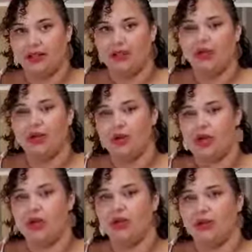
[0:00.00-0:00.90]
You say,
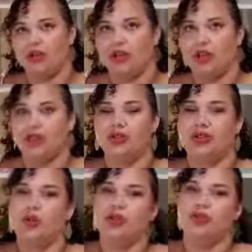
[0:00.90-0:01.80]
okay, well, this check is
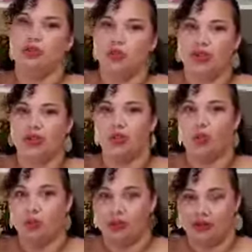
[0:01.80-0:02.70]
$200 more than
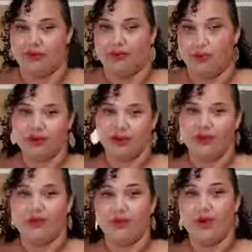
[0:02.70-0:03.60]
my
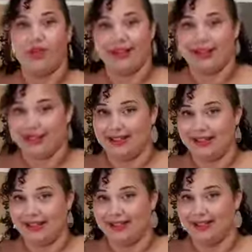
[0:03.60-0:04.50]

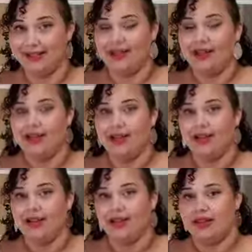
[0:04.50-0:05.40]
$496.
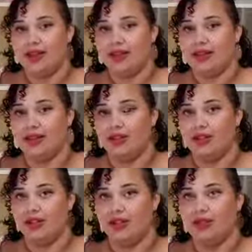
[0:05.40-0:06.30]
Then
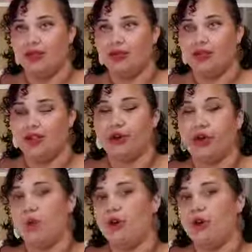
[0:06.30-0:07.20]
you figure
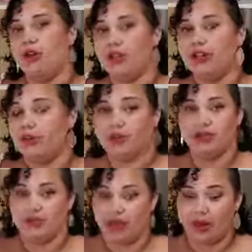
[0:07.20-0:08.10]
out which
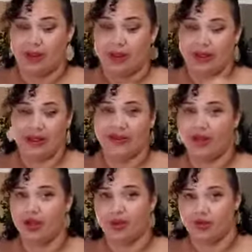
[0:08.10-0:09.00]
bills that money needs
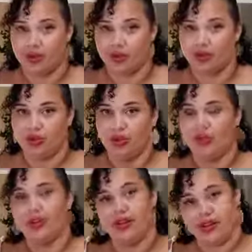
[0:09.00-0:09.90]
to go to so that
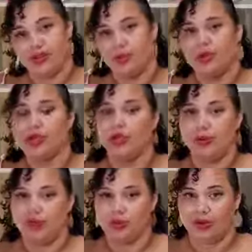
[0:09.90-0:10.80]
the next week you'll
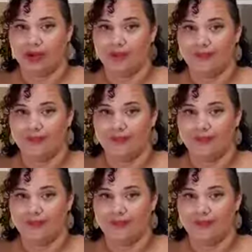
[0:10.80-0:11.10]
be okay.